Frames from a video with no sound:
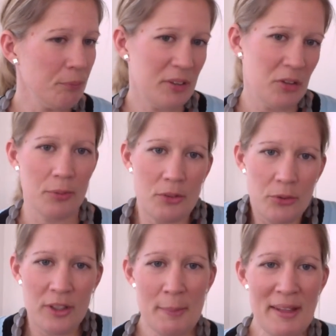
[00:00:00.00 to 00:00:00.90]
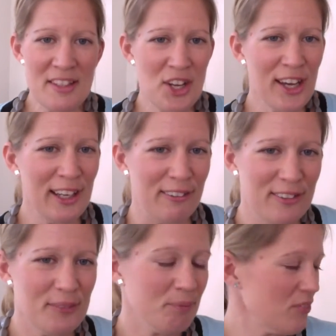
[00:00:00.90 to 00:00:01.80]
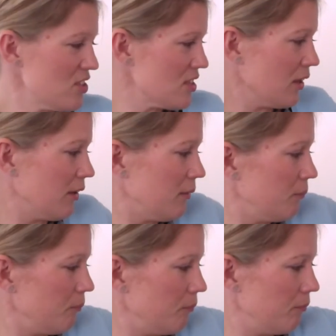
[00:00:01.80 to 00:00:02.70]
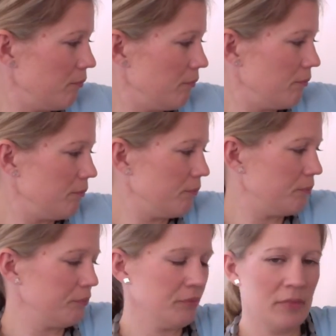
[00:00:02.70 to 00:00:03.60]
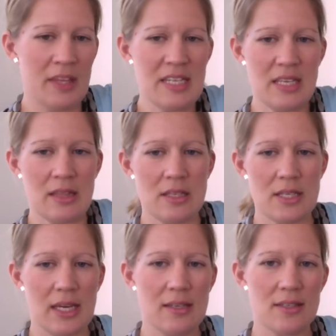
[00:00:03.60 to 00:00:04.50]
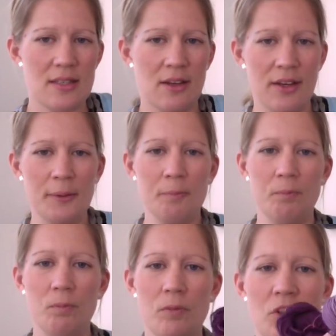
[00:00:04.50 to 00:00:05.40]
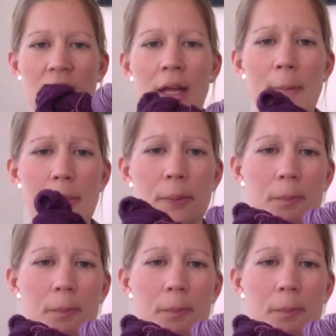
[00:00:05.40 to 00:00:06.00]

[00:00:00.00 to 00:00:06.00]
Because we're talking about the dye along. So these are the skeins that I dyed up.